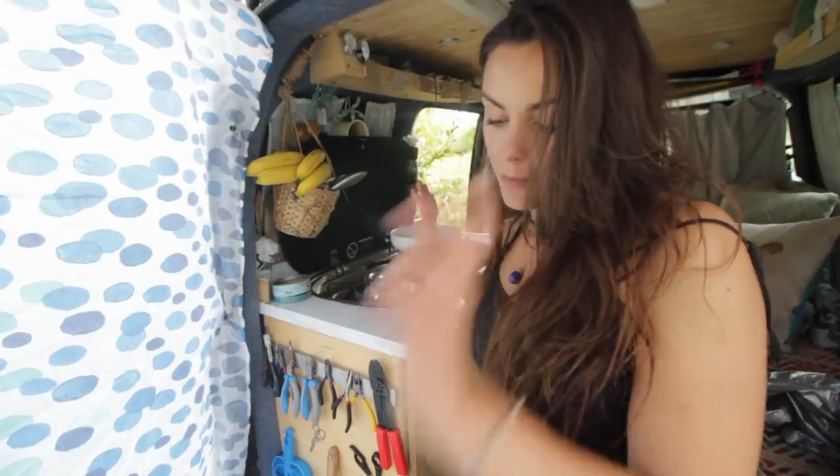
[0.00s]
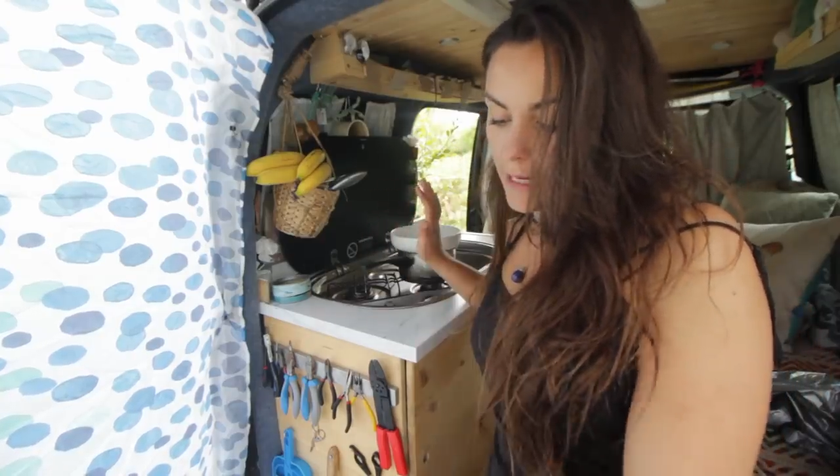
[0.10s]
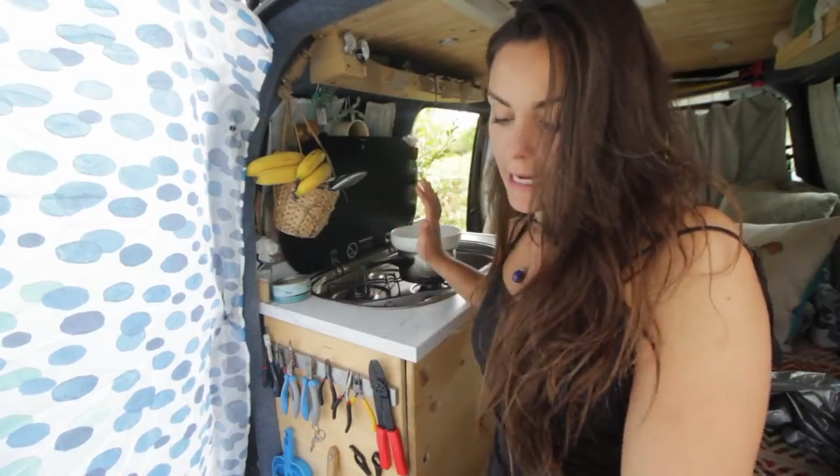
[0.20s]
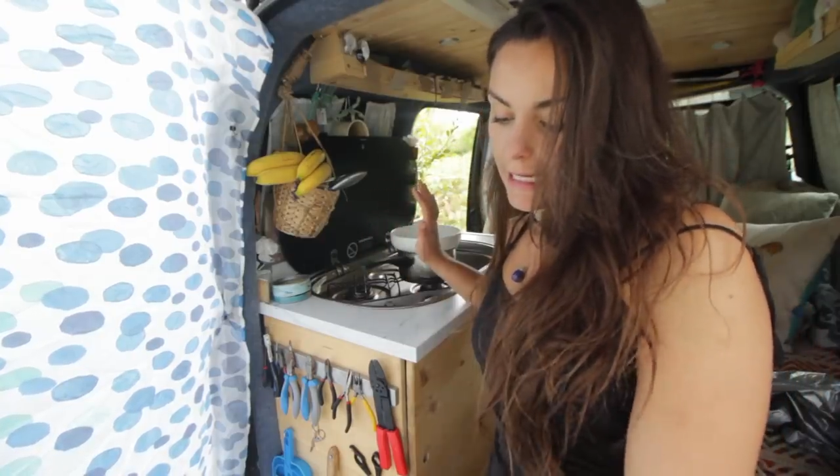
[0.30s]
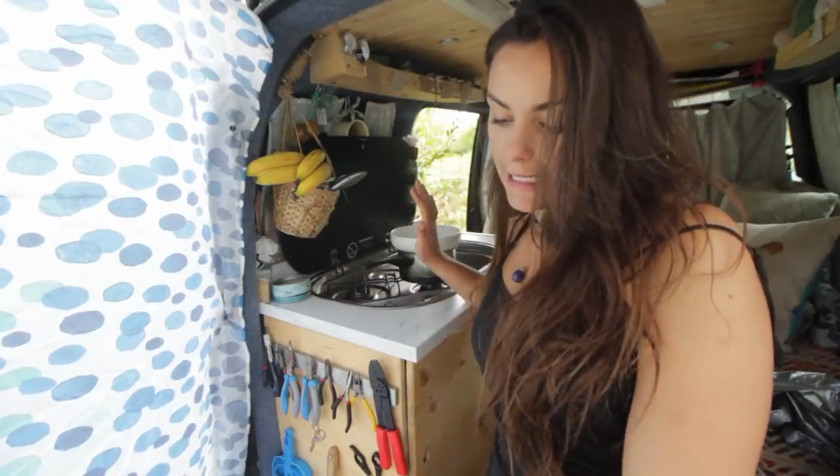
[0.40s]

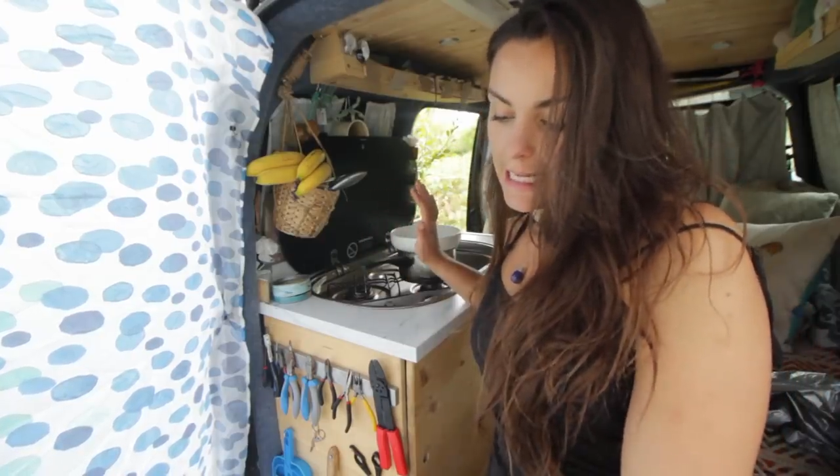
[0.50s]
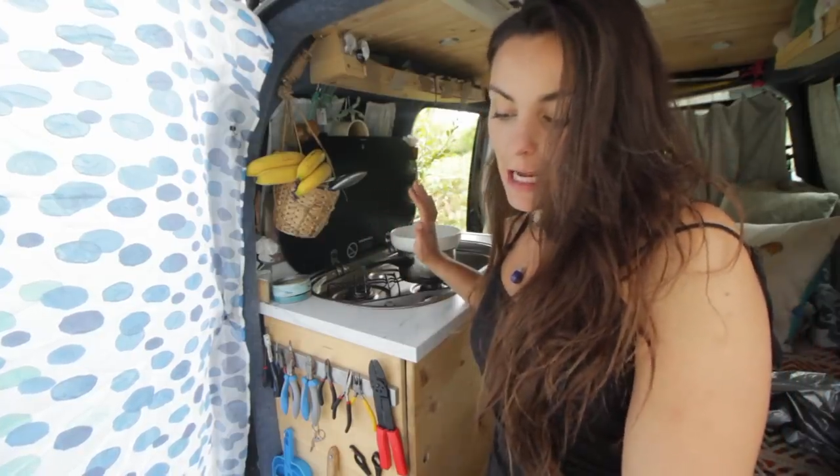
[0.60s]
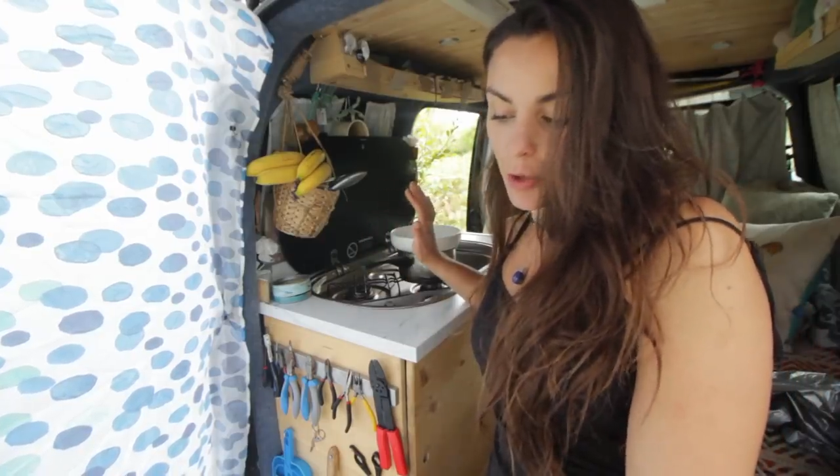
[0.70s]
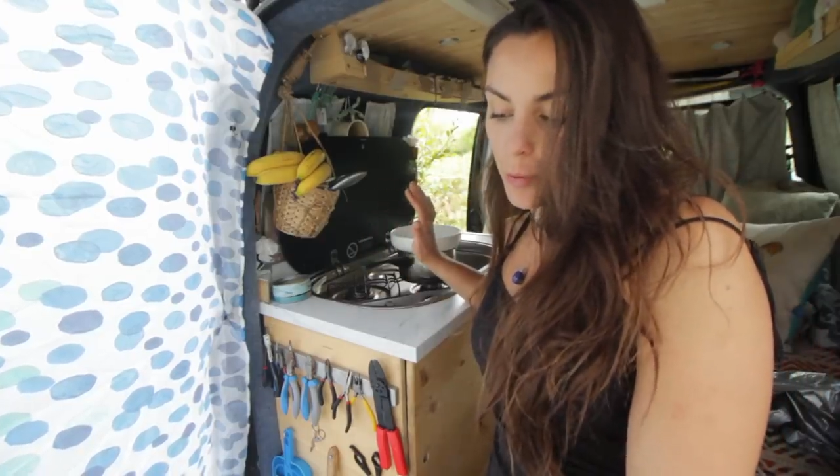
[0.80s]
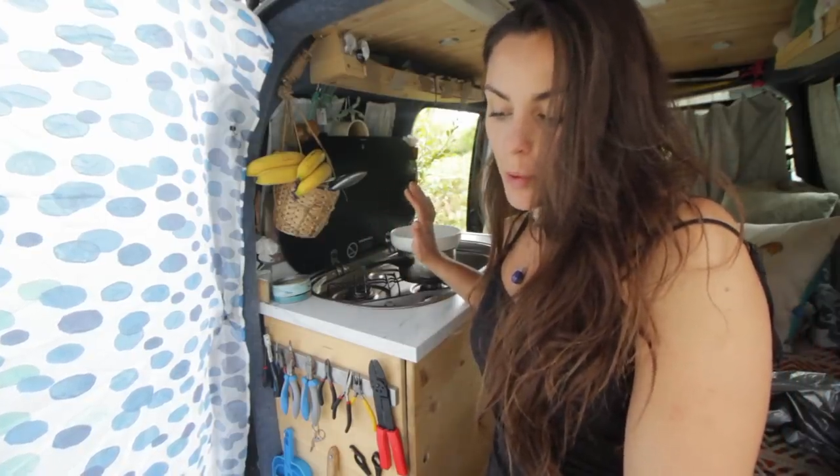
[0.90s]
my
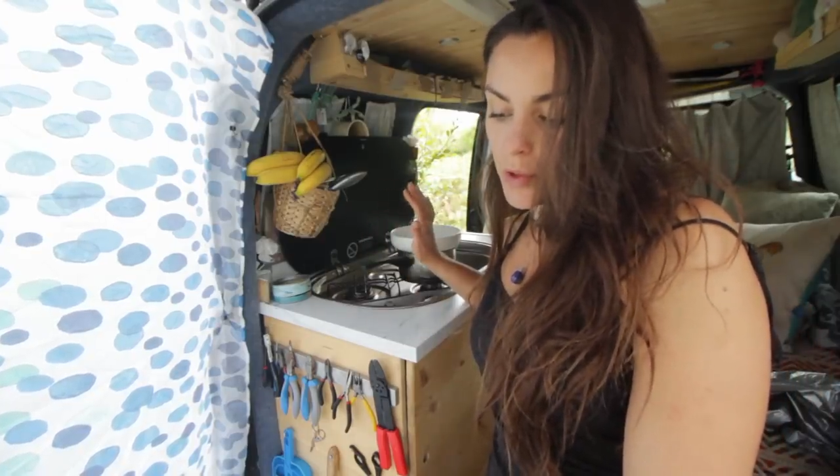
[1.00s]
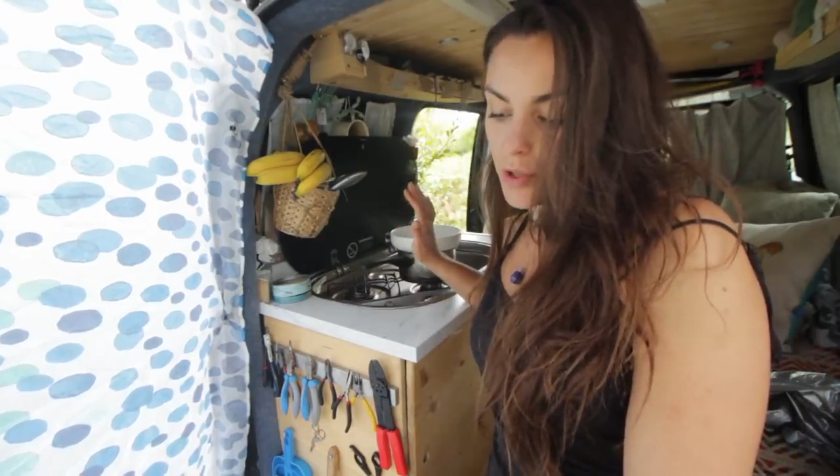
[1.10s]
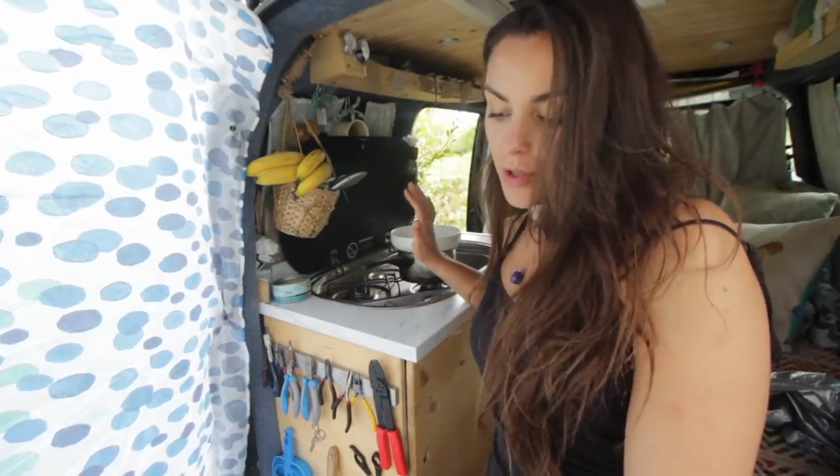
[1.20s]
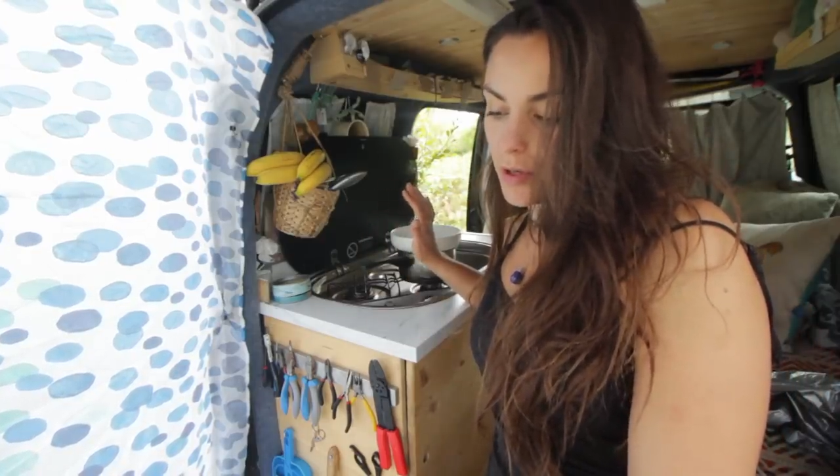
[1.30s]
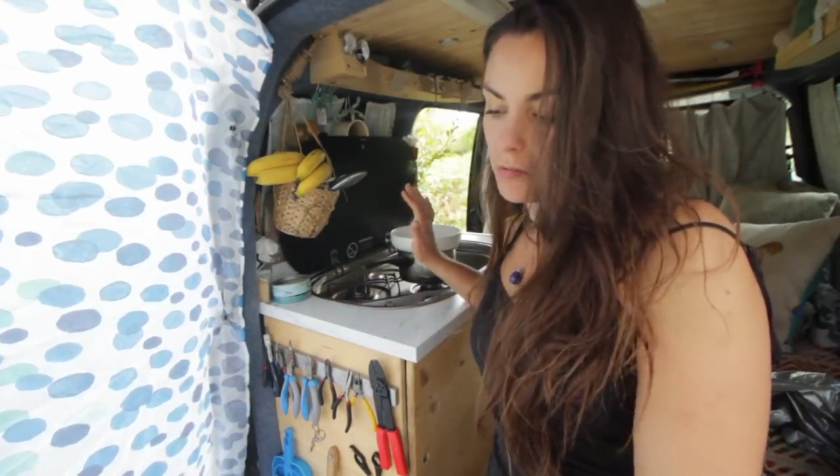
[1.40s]
tank
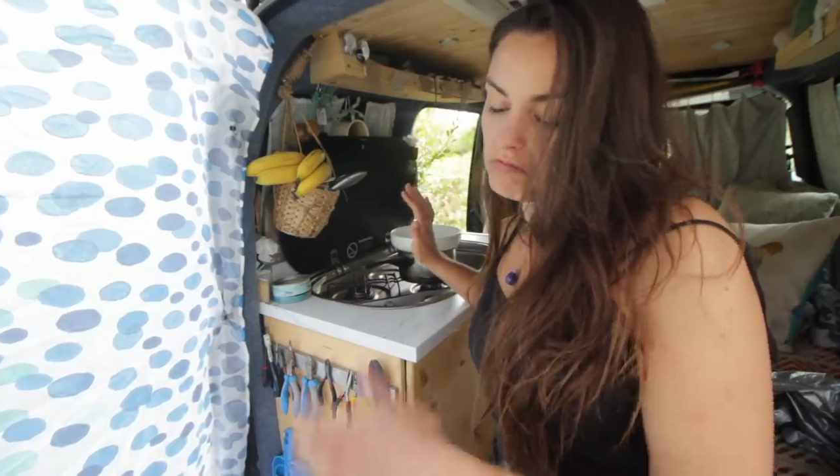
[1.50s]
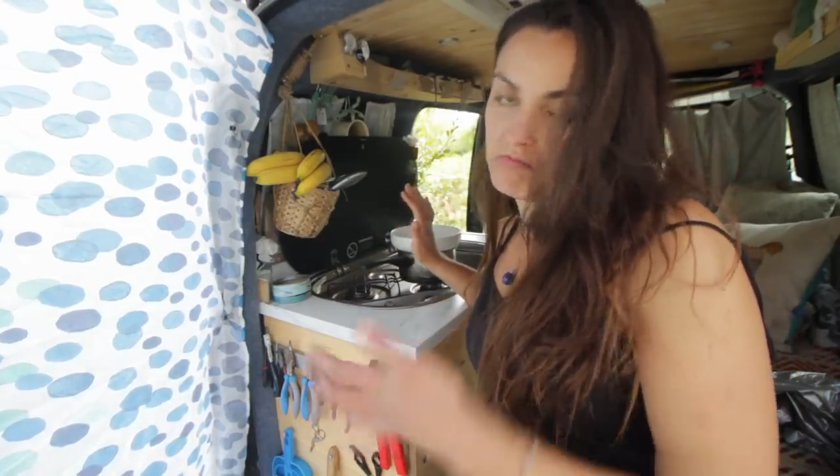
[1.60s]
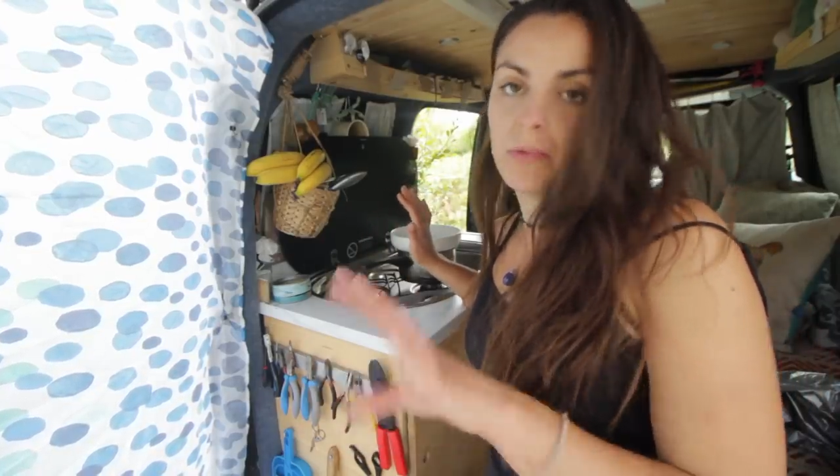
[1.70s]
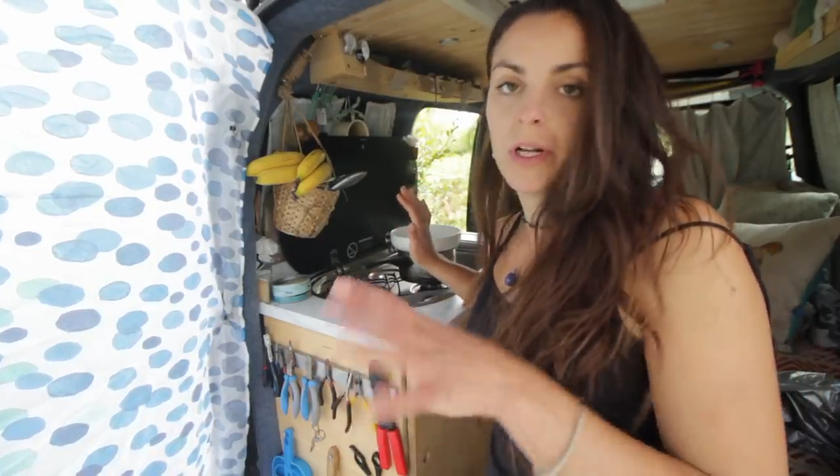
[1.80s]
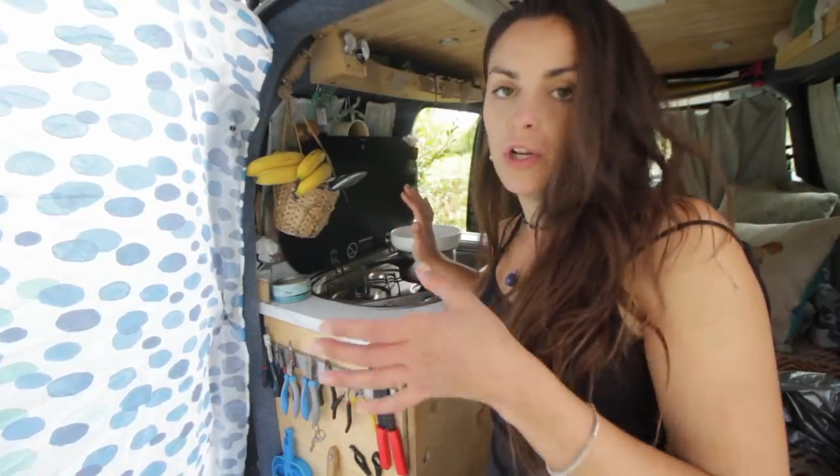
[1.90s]
water
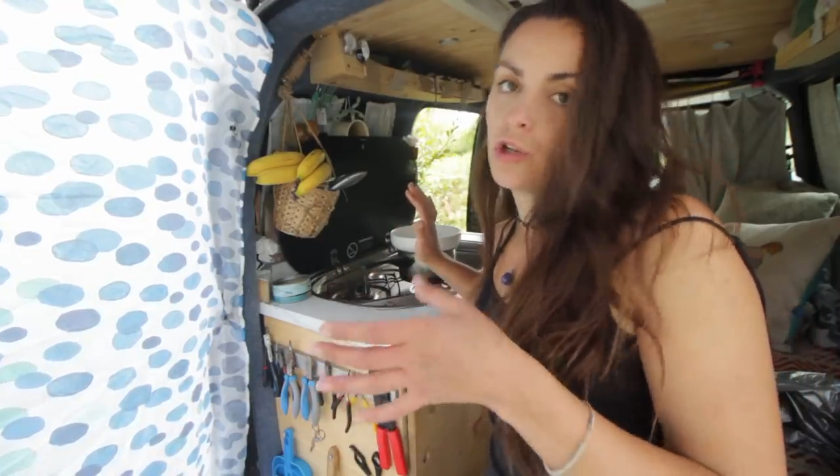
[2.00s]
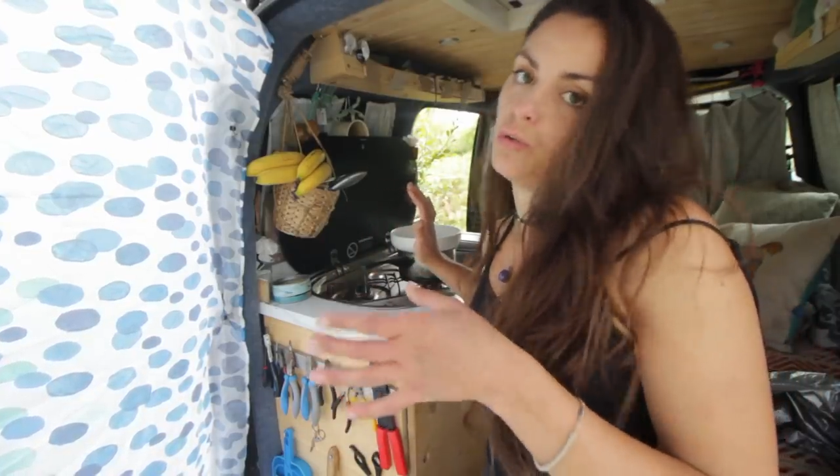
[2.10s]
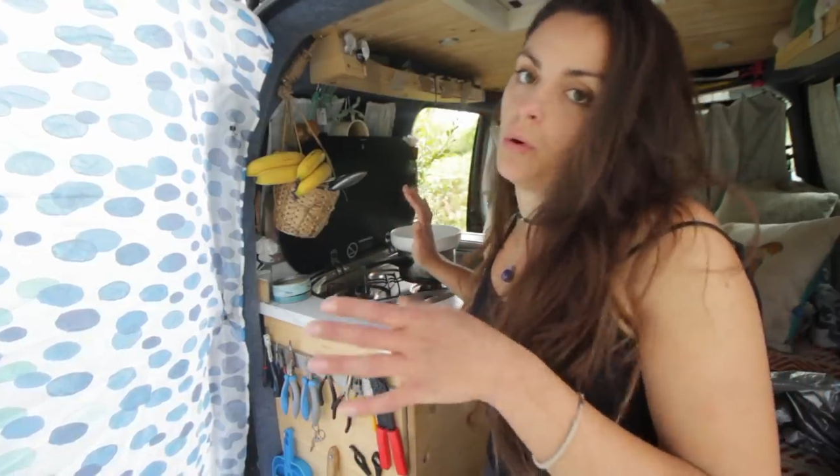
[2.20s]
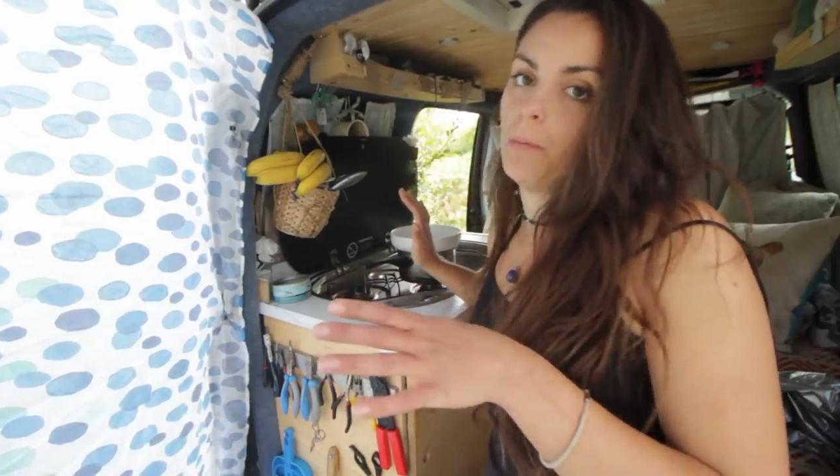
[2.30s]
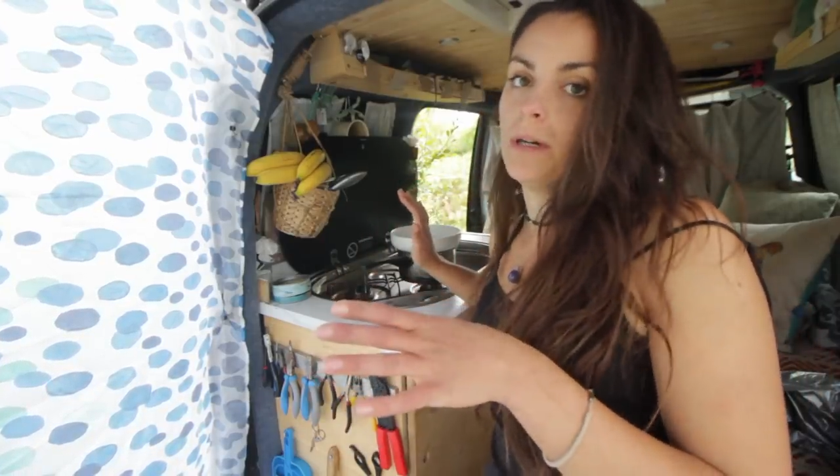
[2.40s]

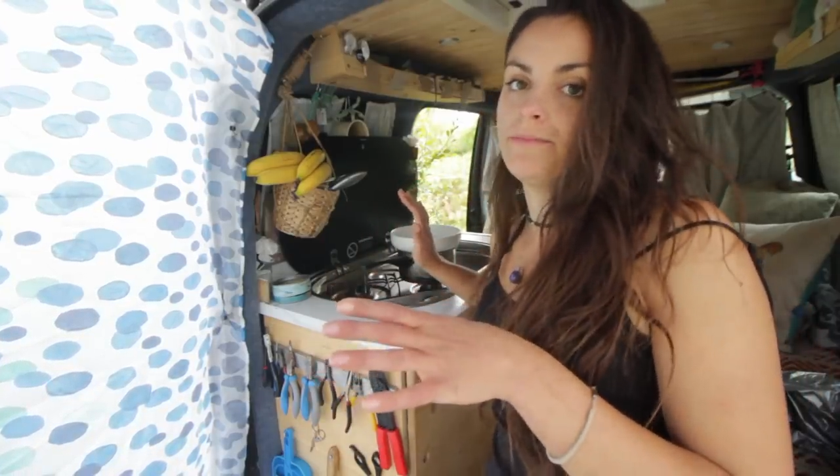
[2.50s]
lukewarm.